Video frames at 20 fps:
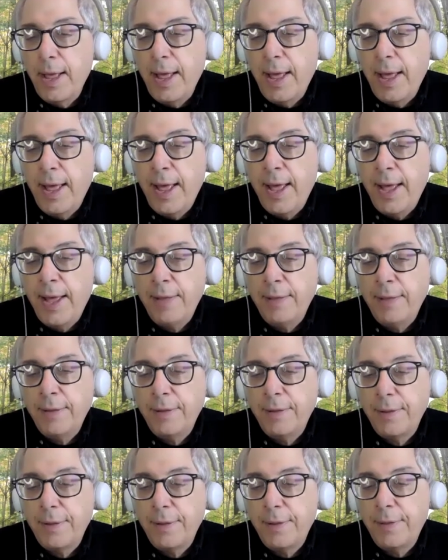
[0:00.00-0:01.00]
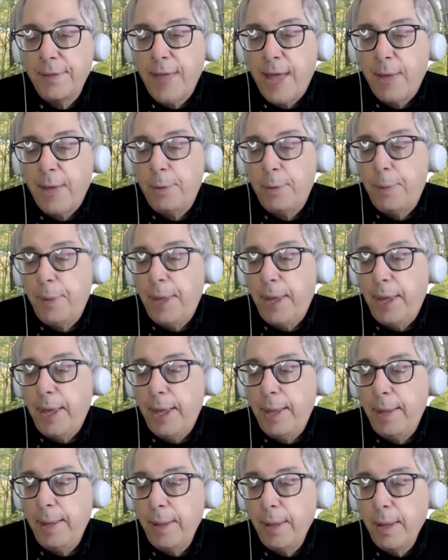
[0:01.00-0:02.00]
and that would
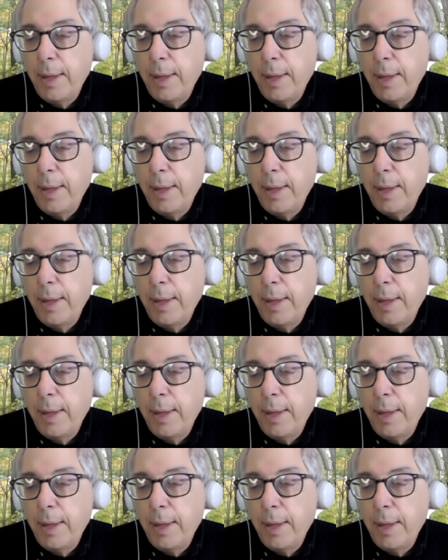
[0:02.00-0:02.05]
be